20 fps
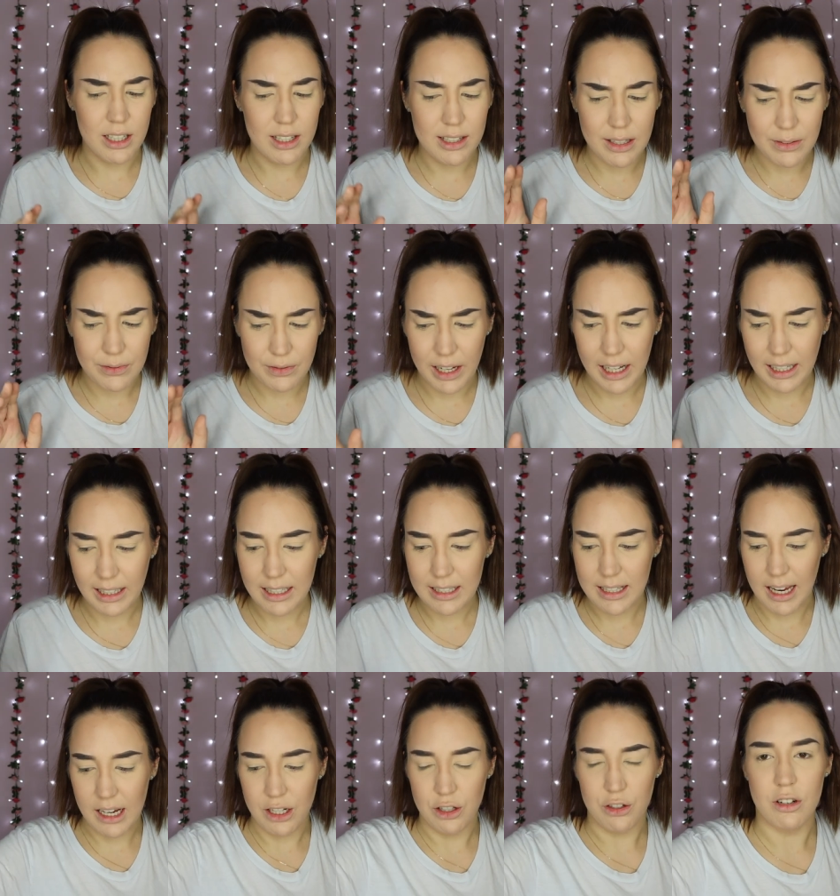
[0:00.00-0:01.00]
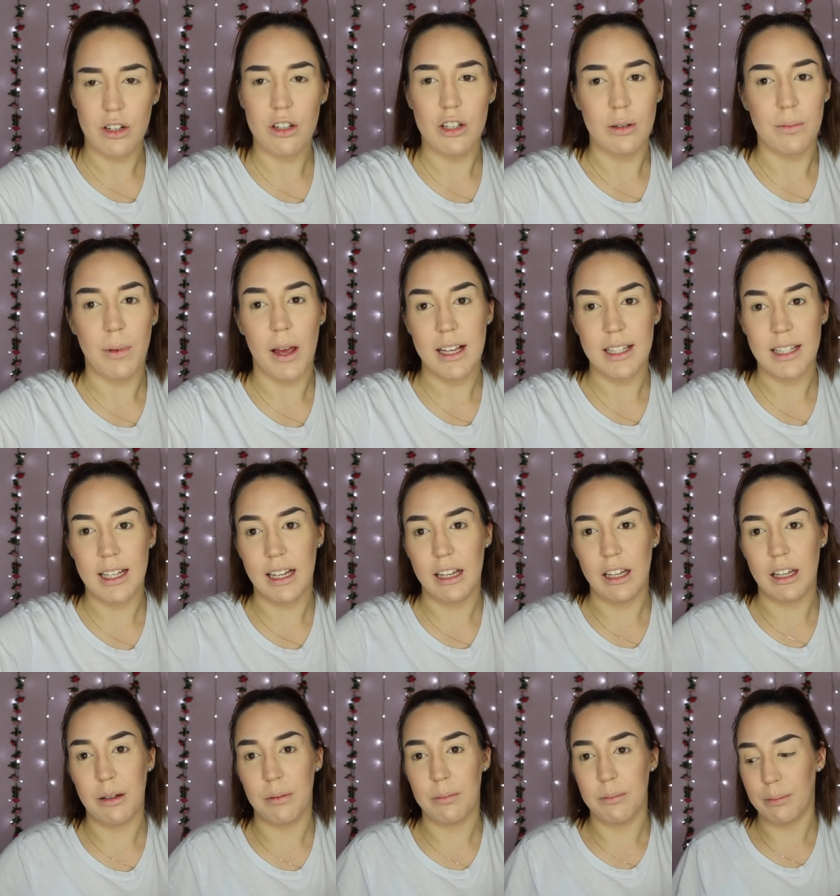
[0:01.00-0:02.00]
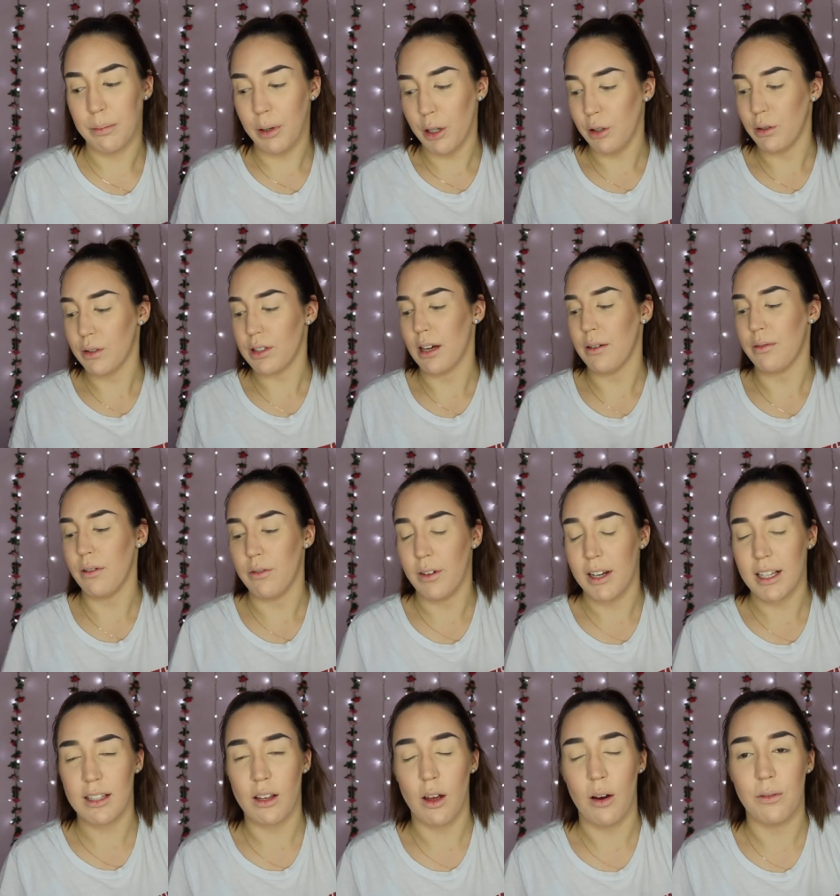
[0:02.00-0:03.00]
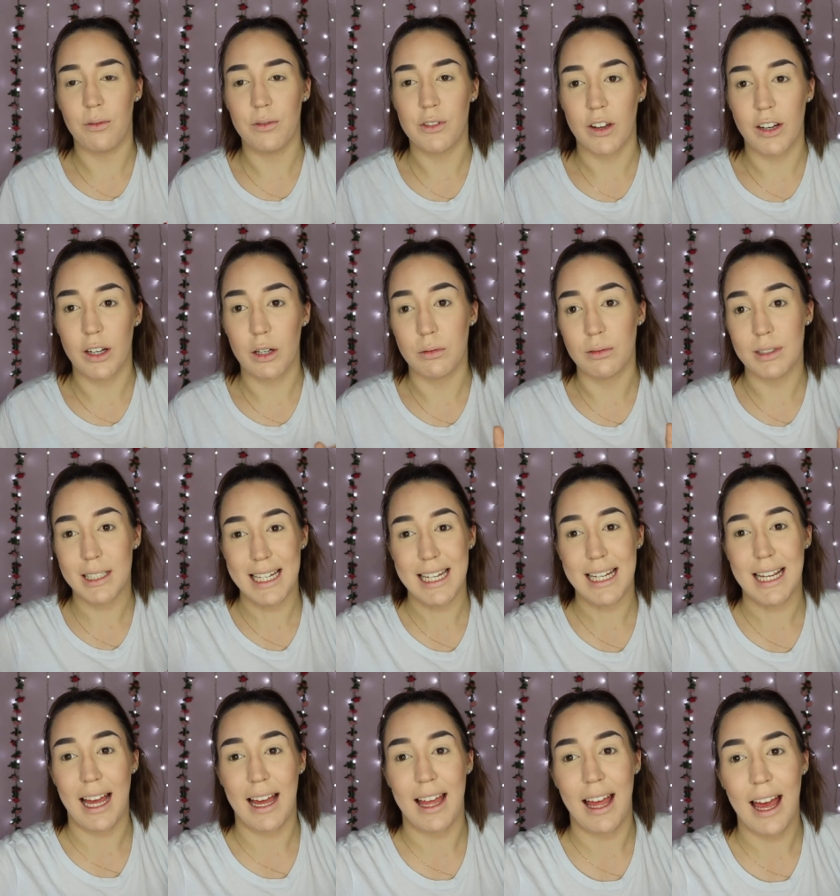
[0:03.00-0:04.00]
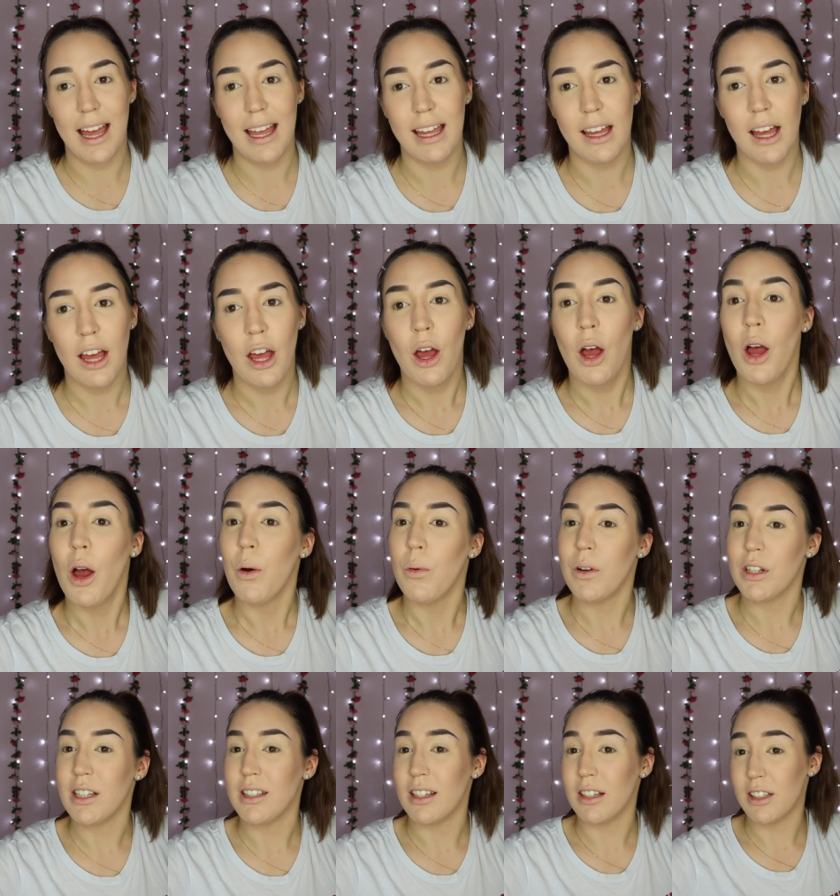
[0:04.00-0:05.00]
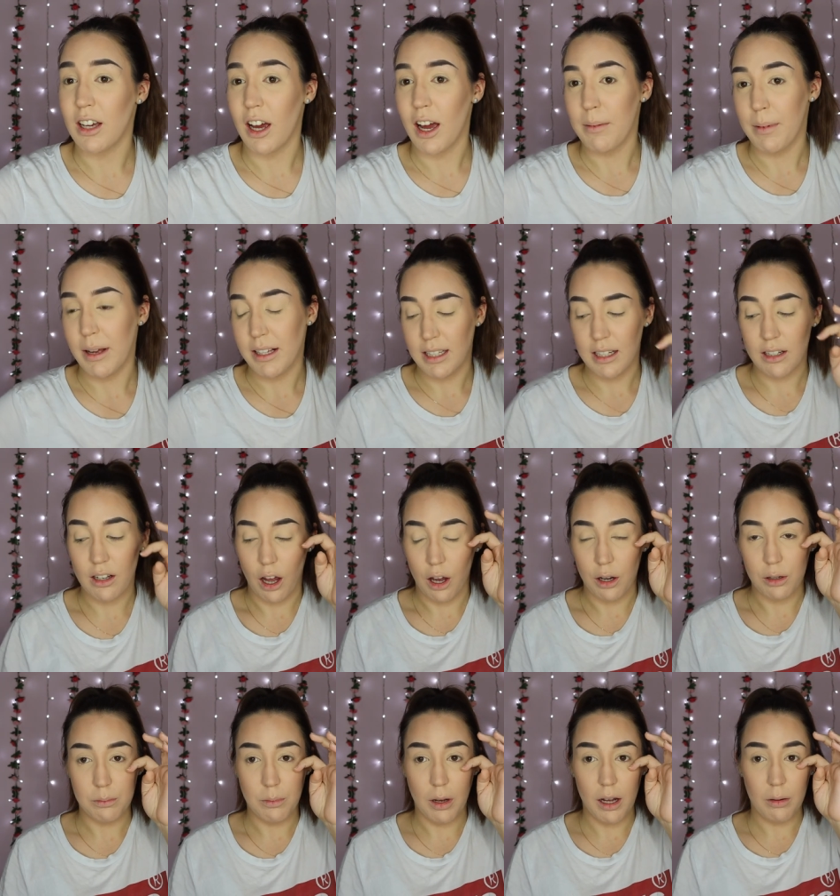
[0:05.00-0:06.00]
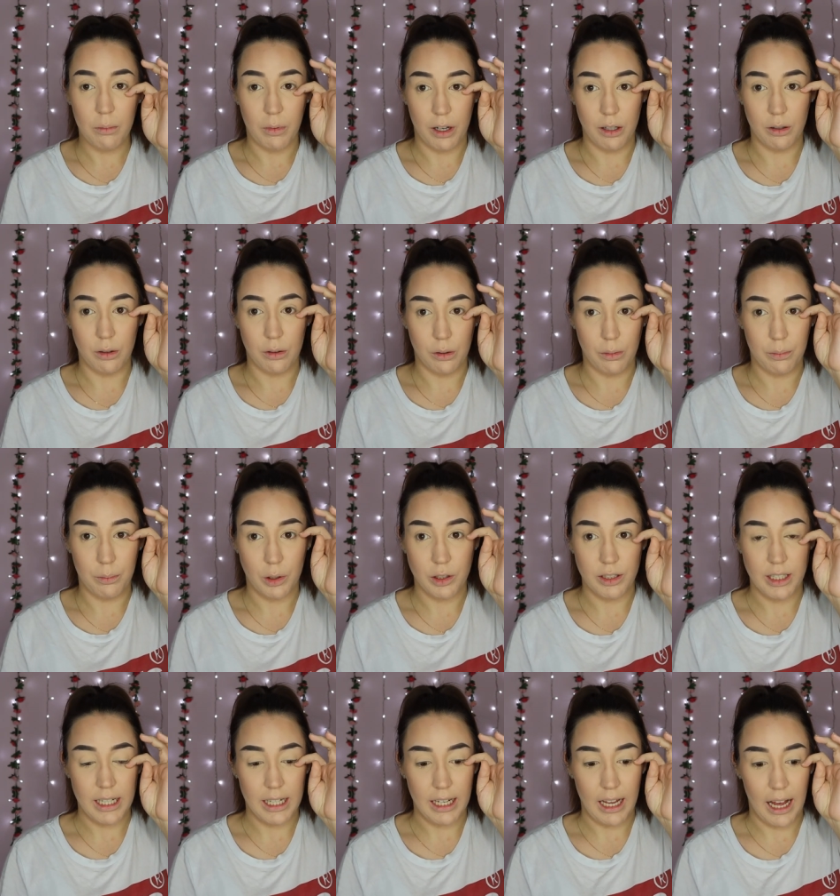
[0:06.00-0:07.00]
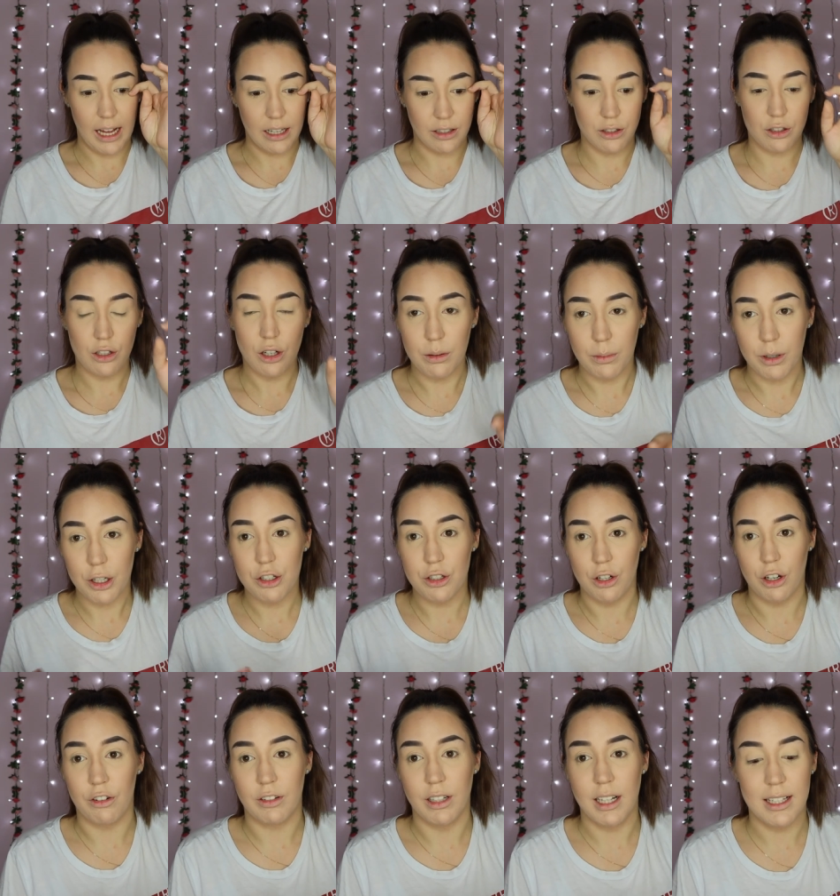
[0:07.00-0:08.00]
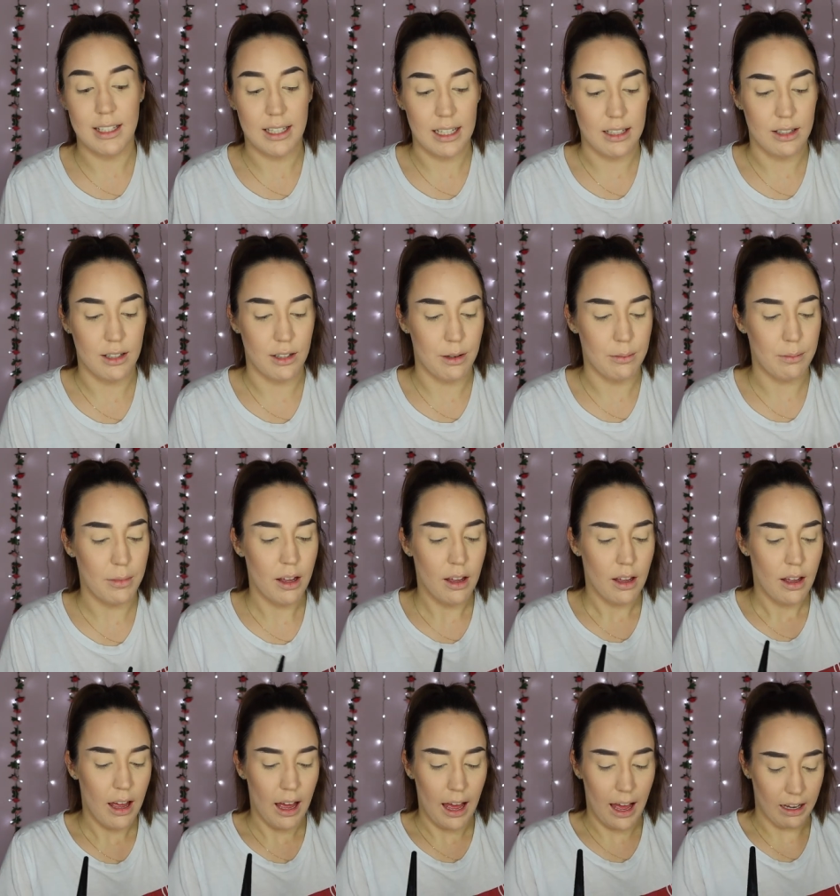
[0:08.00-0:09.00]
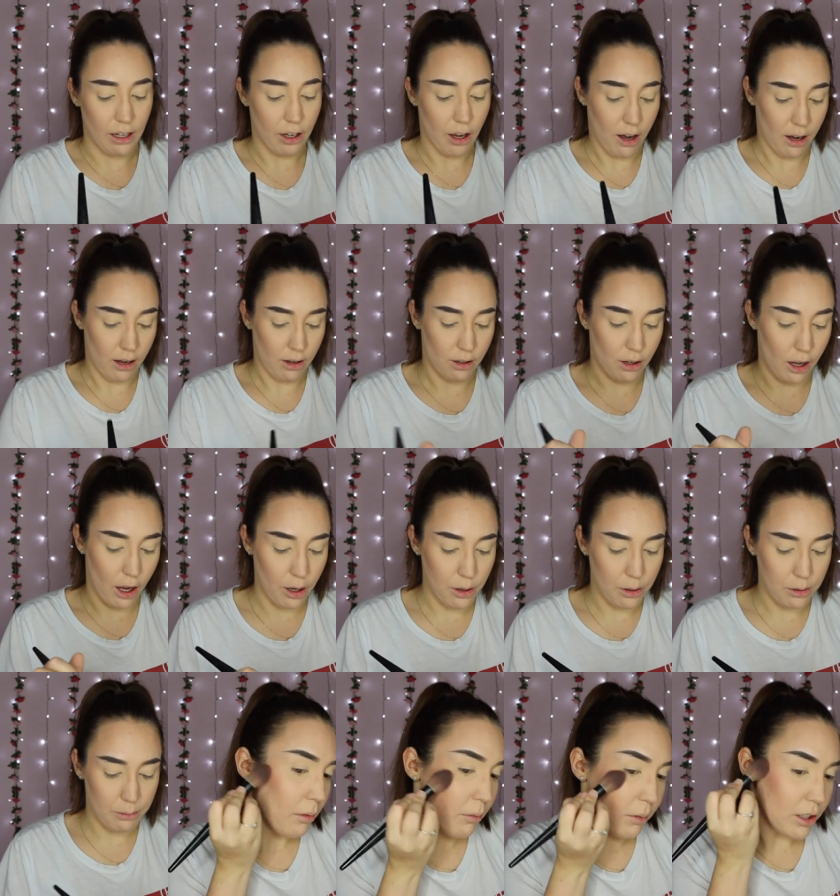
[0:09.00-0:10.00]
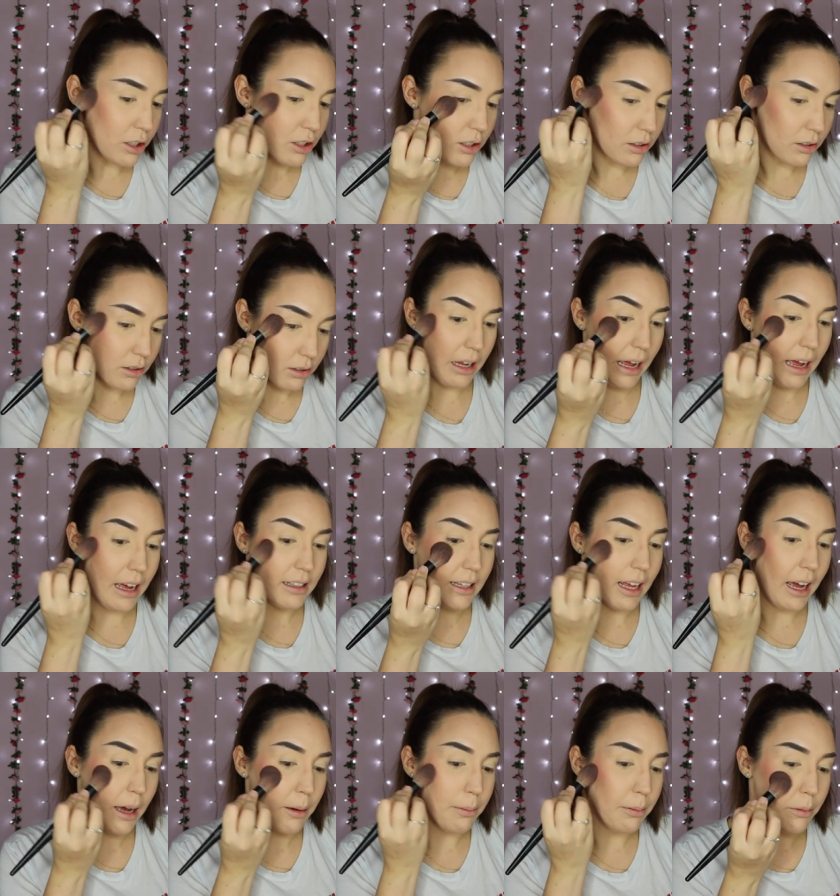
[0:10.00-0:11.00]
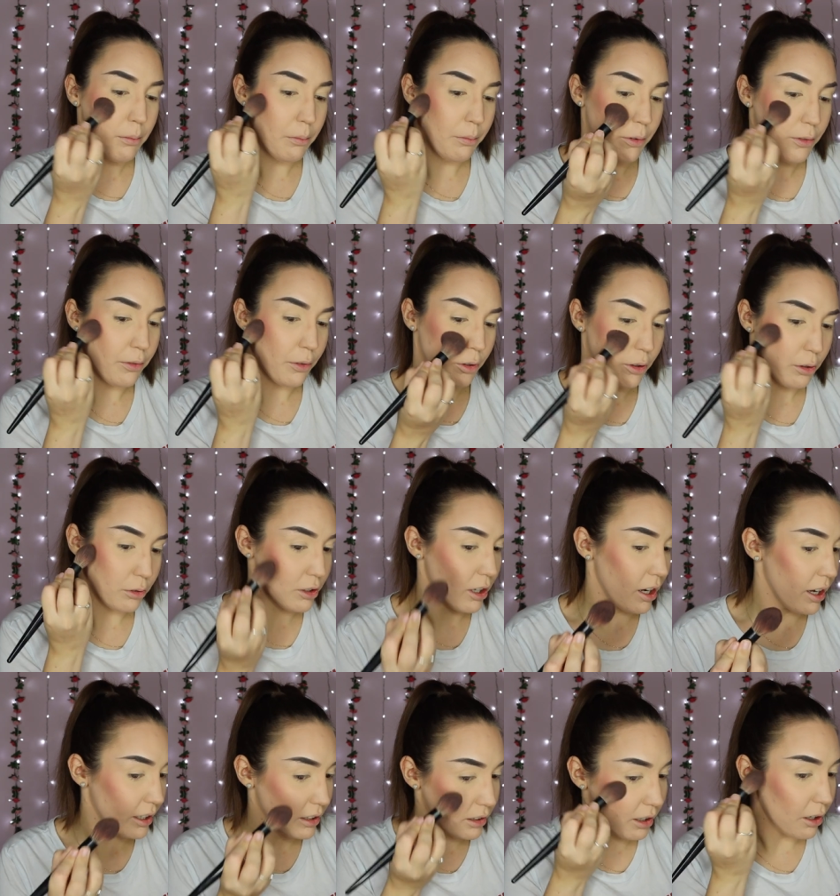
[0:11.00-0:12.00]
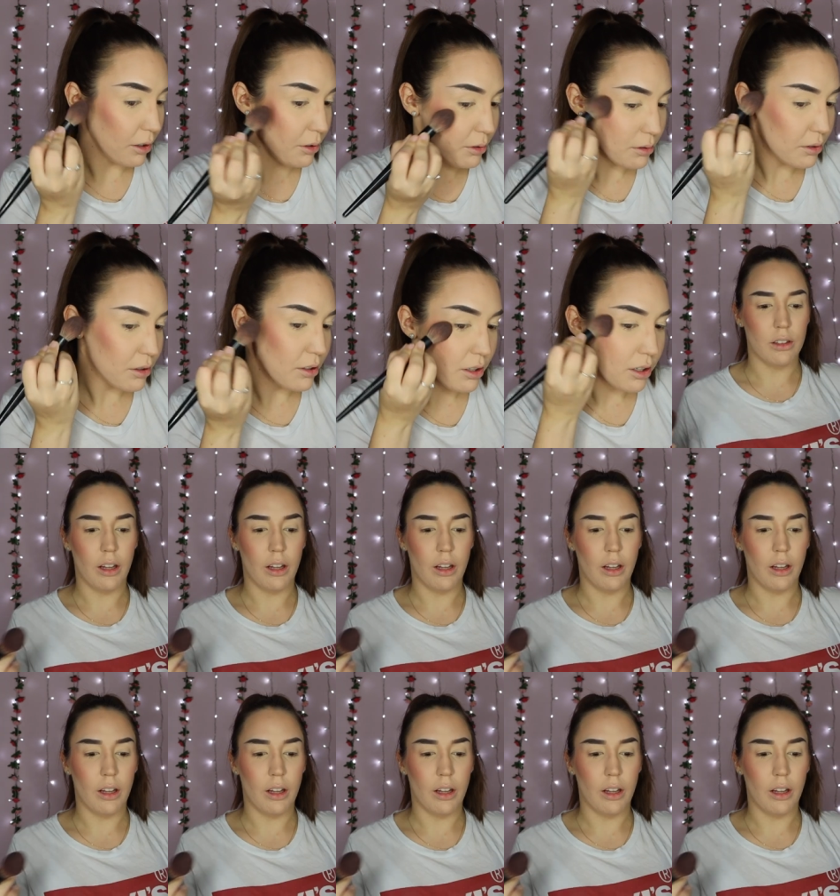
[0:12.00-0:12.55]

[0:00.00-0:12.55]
is severely dangerous. You basically can put yourself at risk of something called DKA, which is a diabetic coma where your body has too much sugar in its system and can't cope, which can happen before you're diagnosed.